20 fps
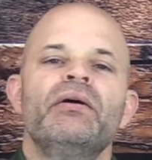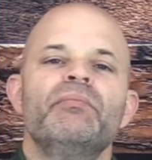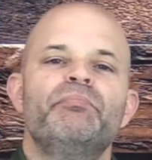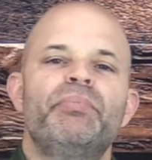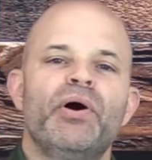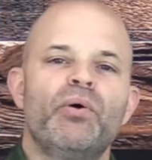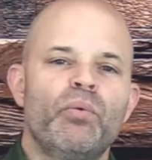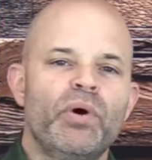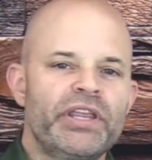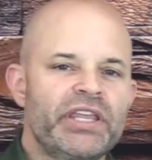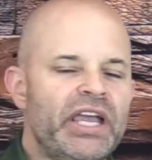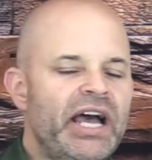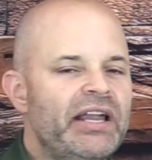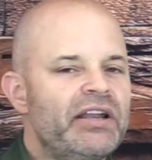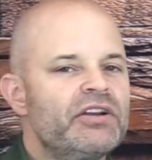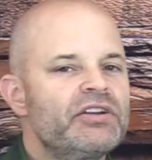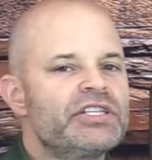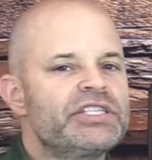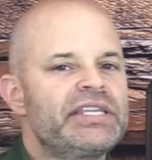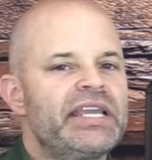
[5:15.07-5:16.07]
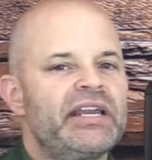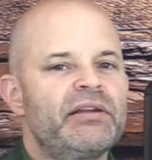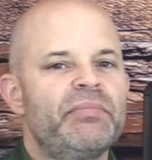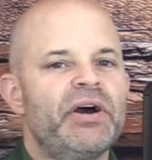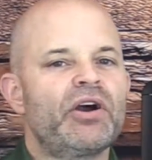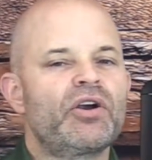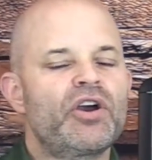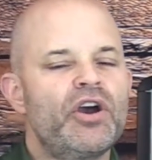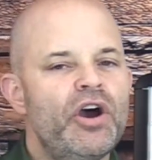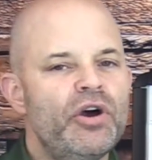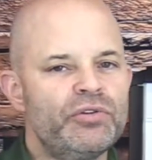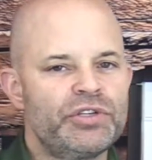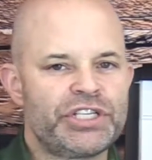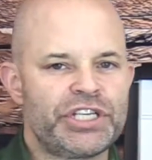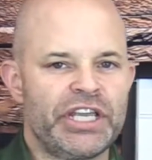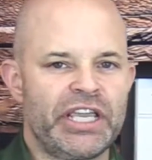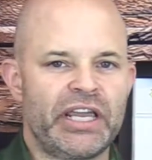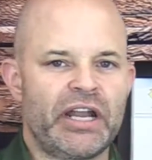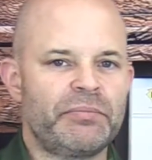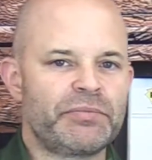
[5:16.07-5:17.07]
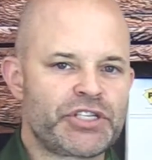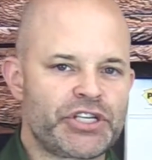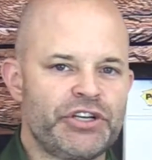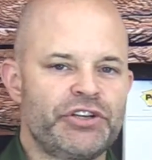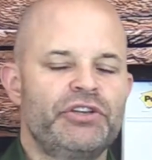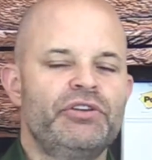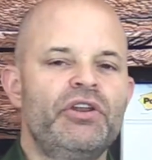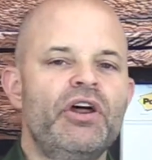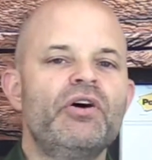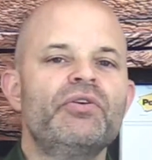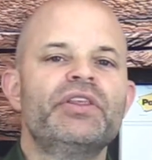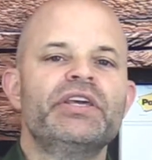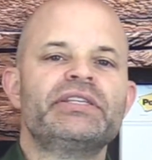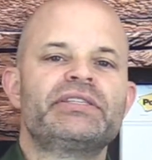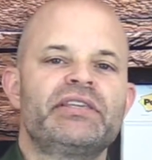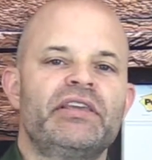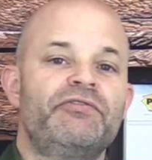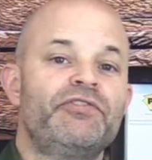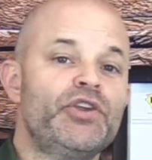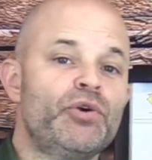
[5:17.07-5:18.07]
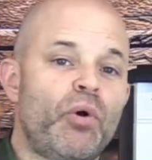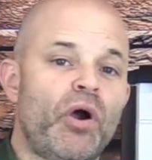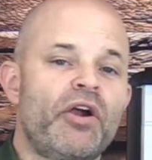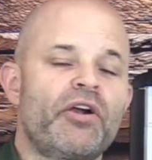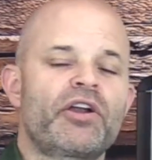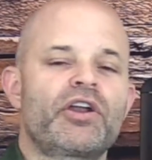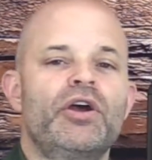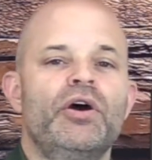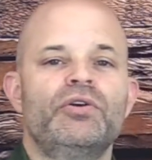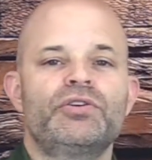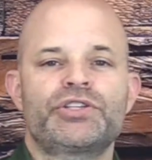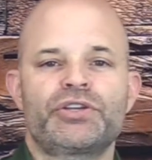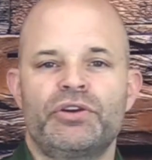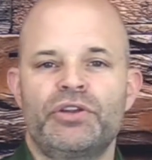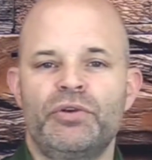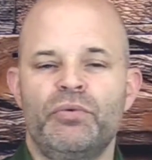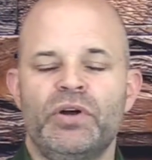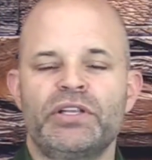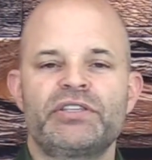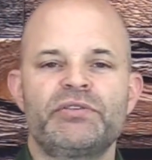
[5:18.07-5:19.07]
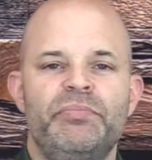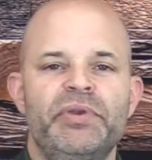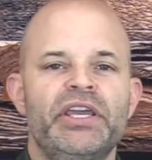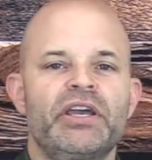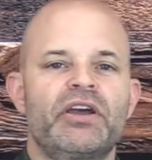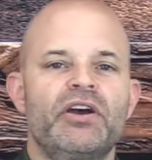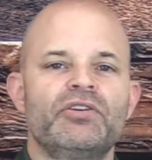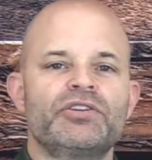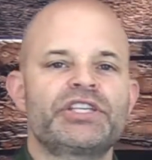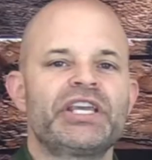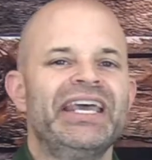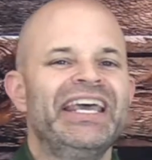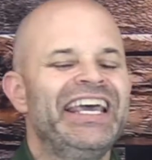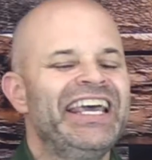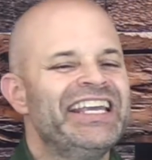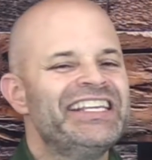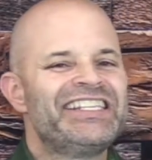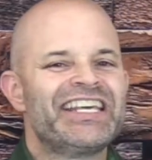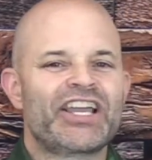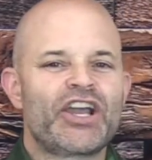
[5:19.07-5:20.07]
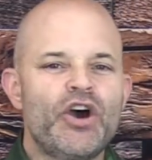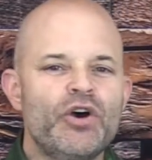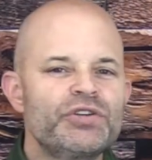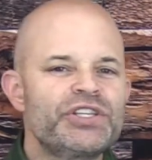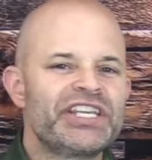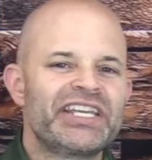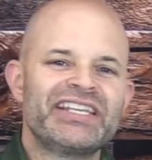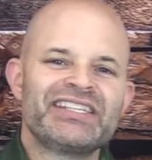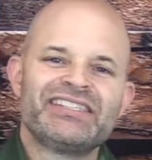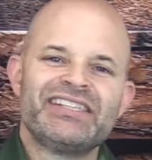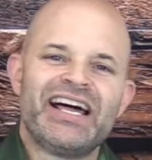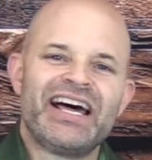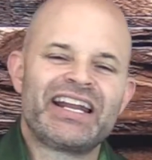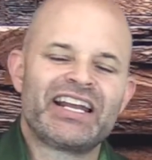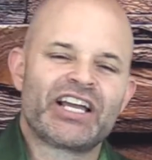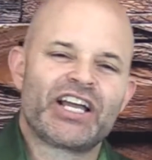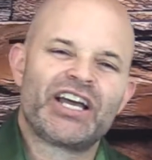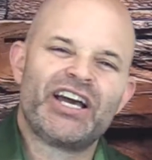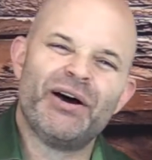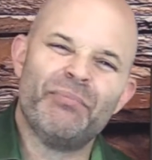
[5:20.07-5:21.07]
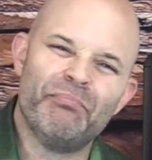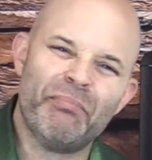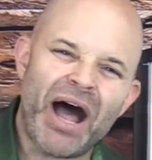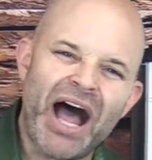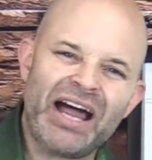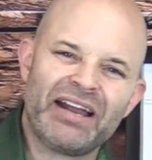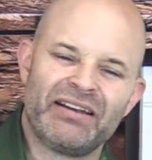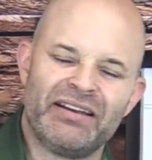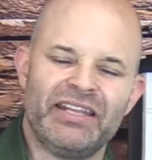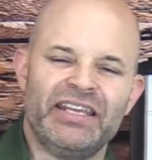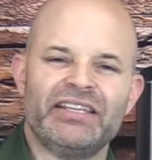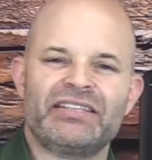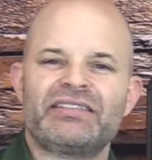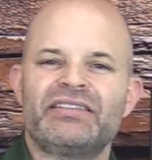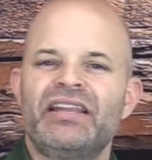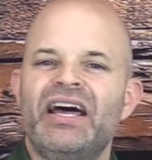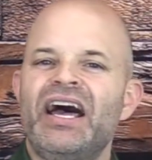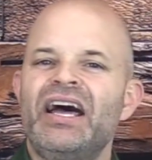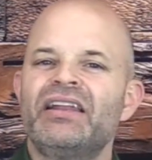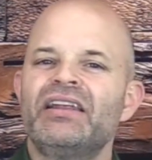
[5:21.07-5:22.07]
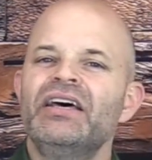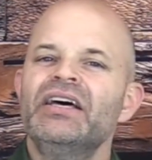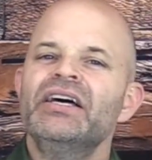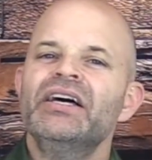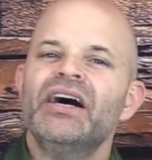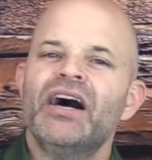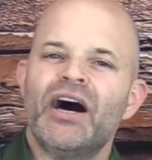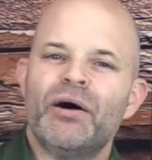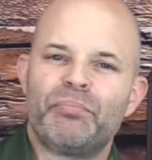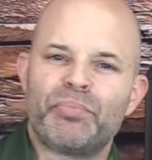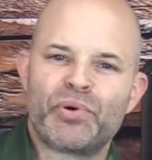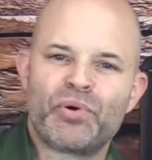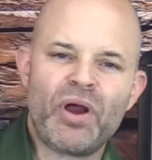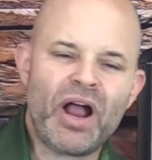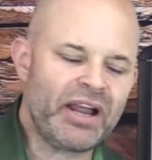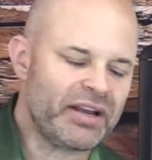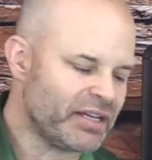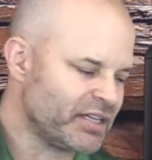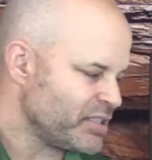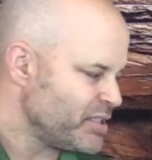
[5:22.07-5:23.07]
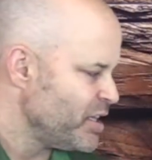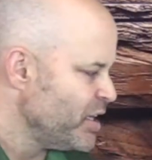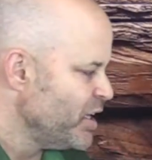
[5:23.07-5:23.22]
But what you got to understand about coaching, and I'm sure you know this if you are a coach or you want to be a coach, is that coaching is not a commodity. It's not a product.